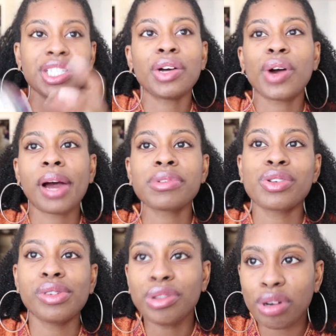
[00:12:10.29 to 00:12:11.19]
So I was
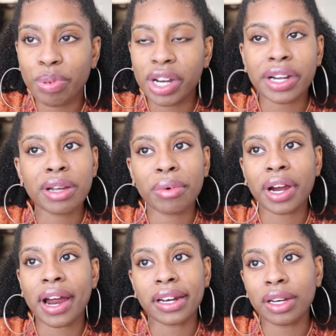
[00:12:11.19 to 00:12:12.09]
going through a period
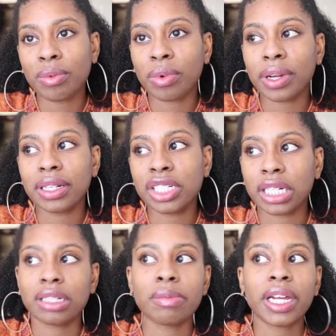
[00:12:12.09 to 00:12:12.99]
where I didn't want
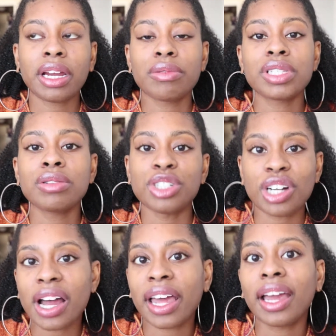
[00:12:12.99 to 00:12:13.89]
gel in my hair. It was so
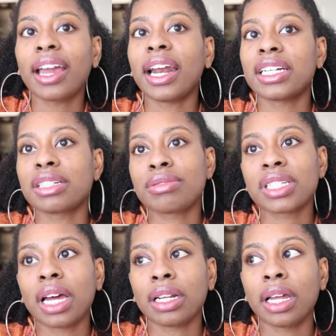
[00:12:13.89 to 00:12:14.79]
drying and I just was
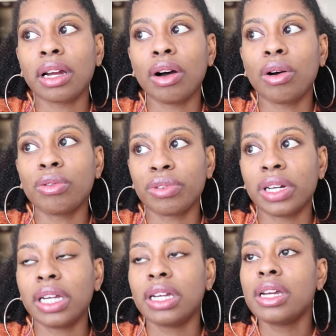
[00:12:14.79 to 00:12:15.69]
kind of like over it.